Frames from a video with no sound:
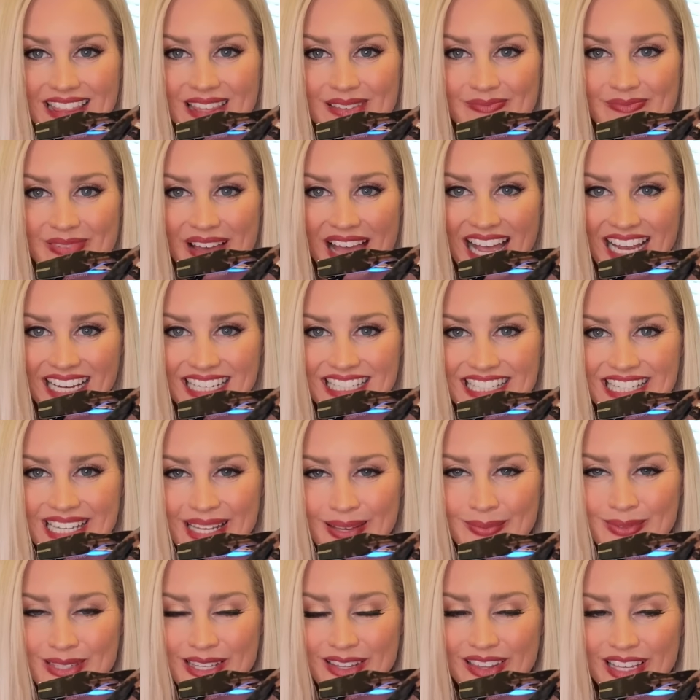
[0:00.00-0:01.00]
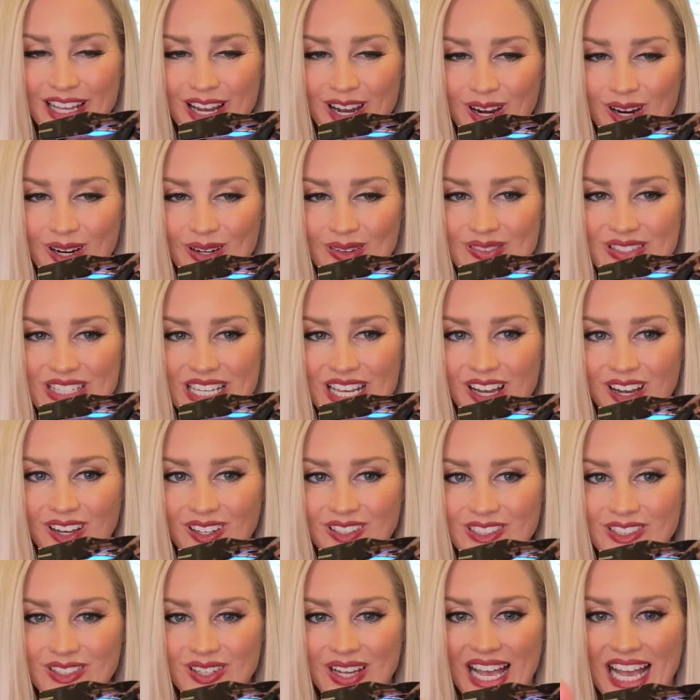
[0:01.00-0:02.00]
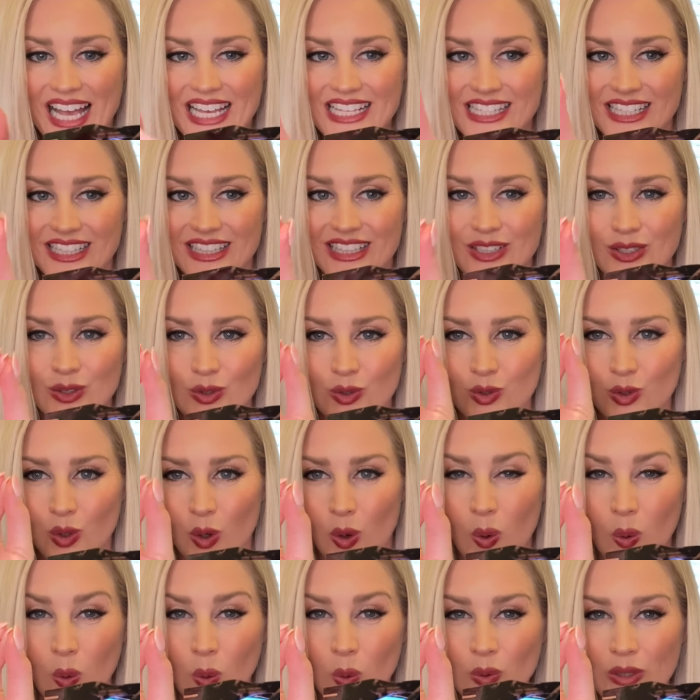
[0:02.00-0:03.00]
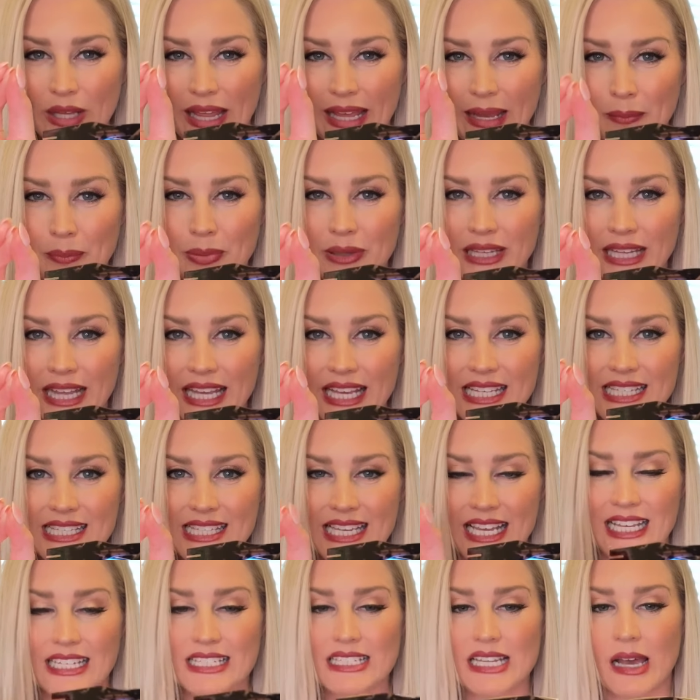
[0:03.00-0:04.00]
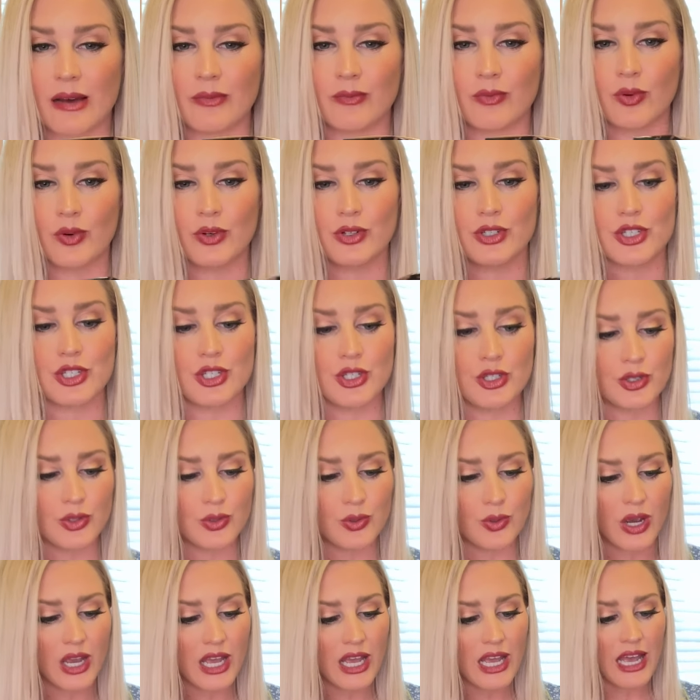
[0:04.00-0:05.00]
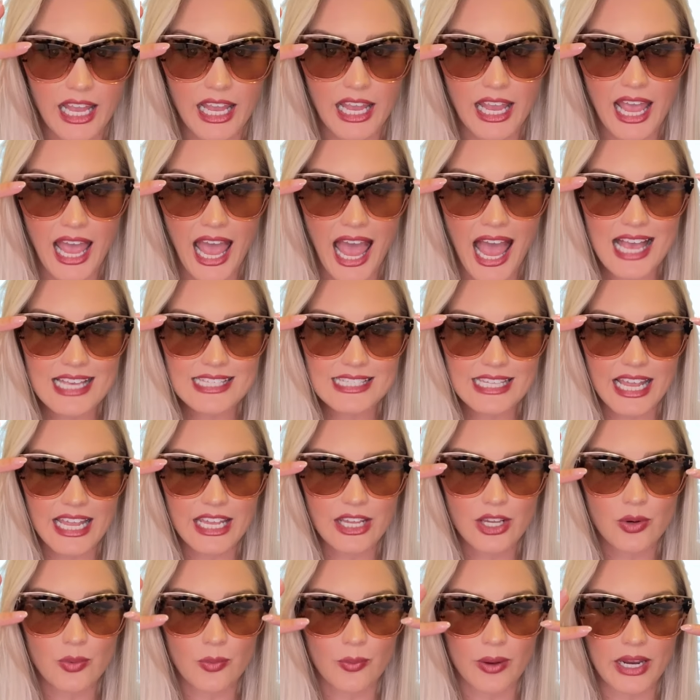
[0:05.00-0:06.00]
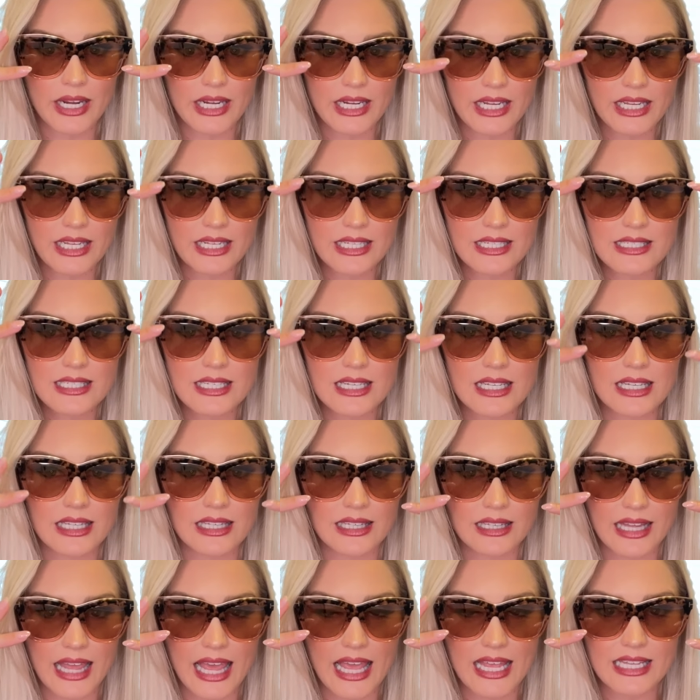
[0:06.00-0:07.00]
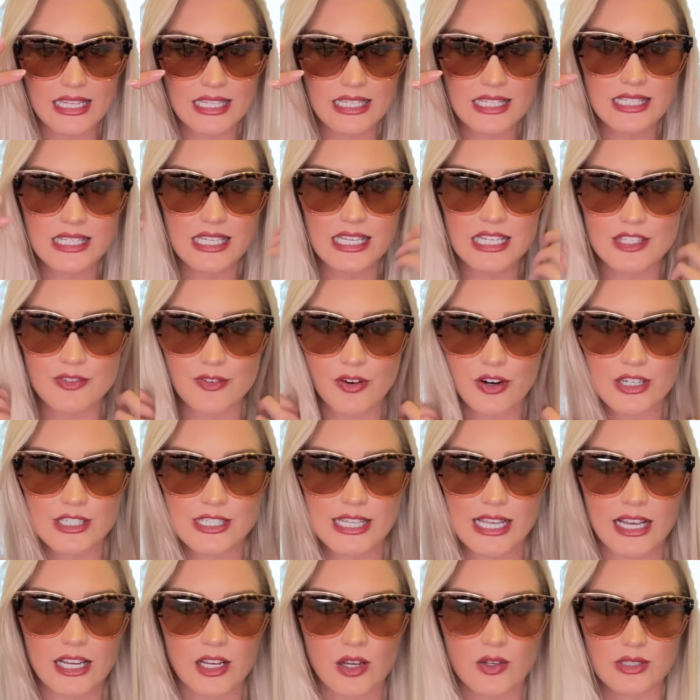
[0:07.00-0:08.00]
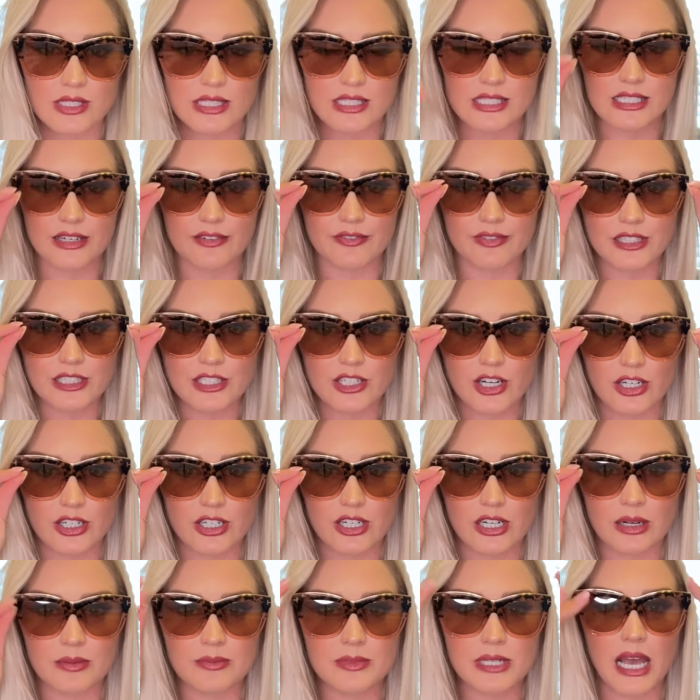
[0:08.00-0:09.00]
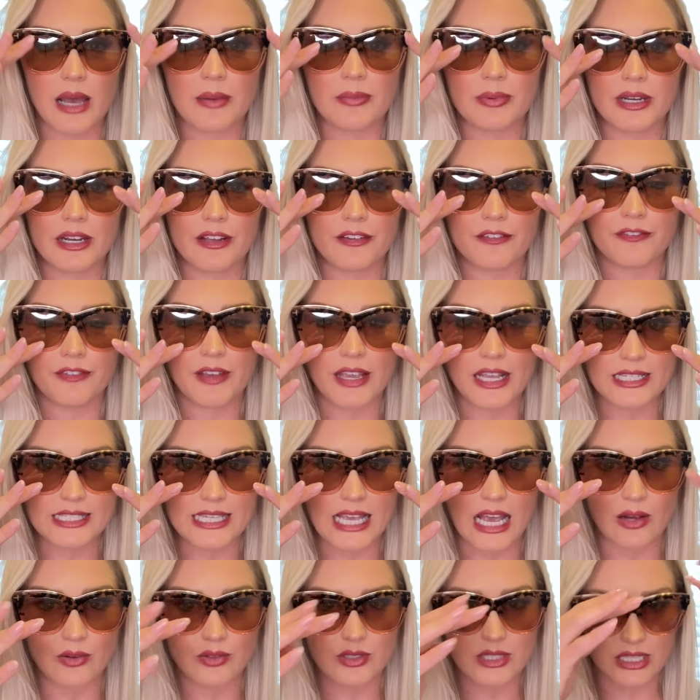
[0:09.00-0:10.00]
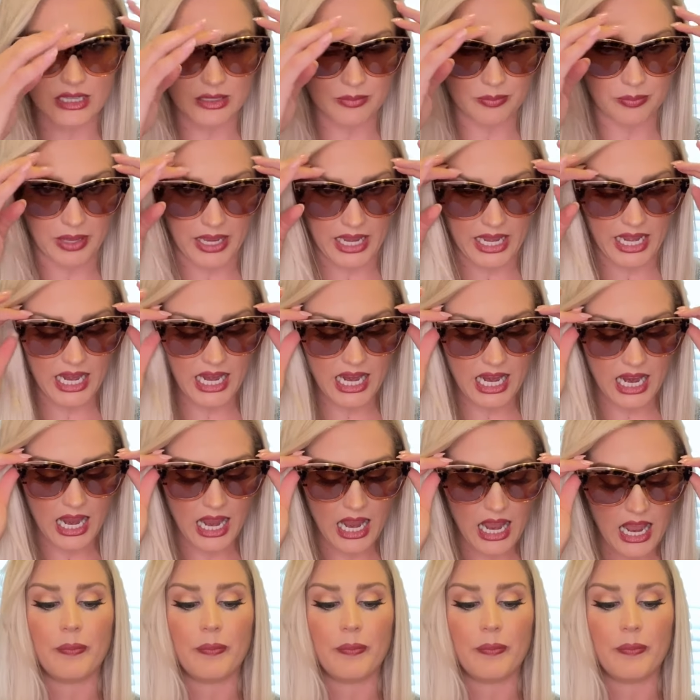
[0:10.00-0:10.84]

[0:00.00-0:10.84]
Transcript: At the back tips of the arms, it also has a little gold like plate saying Tom Ford 2. It has a gradient lens. As far as that goes, it's definitely darker up top and it fades out to the pink,